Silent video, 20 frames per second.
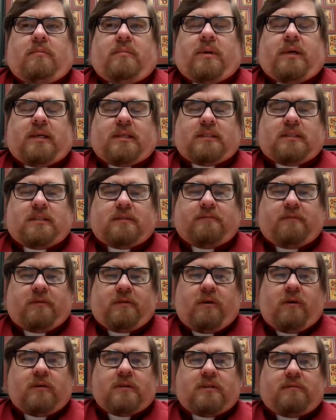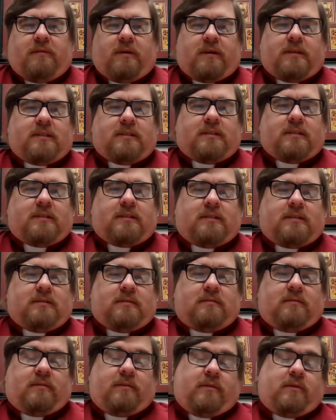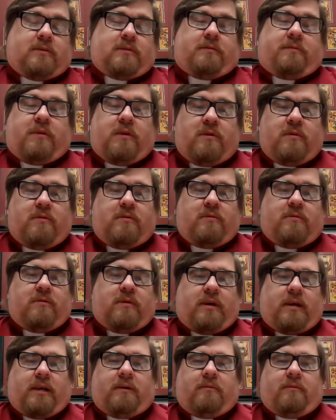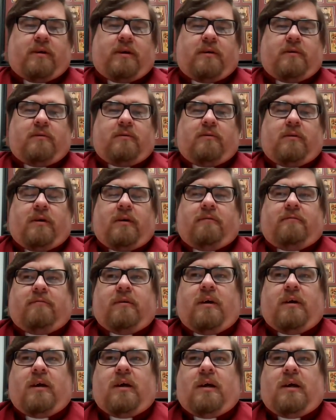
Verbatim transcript: Because for those of us, or those of you anyway, who have